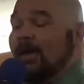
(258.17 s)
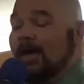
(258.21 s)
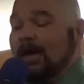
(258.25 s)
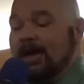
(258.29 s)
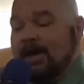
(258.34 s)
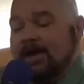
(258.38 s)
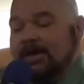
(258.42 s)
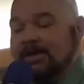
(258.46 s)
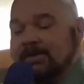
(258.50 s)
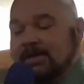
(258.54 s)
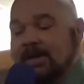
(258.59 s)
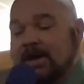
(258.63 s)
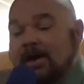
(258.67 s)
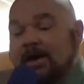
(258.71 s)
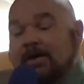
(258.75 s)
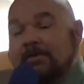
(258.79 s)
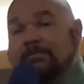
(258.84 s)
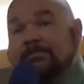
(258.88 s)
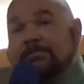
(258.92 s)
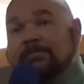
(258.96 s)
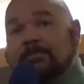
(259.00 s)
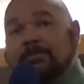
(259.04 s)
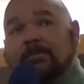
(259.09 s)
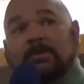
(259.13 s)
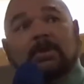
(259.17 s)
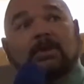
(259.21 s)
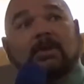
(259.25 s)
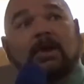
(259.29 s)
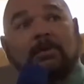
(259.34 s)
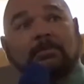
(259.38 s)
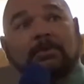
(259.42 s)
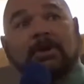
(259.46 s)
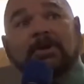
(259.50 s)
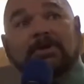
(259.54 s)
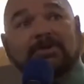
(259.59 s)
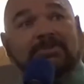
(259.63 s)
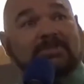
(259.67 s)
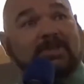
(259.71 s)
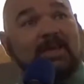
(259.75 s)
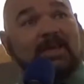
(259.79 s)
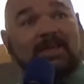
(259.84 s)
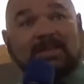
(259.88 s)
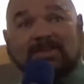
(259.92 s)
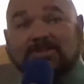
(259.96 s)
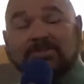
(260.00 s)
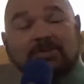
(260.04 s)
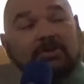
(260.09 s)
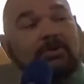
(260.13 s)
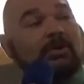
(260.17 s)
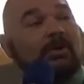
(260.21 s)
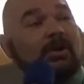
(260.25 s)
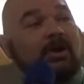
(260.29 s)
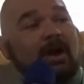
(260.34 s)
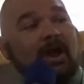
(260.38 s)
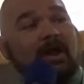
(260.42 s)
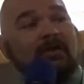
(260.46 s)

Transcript: And um, I'm here to say that you're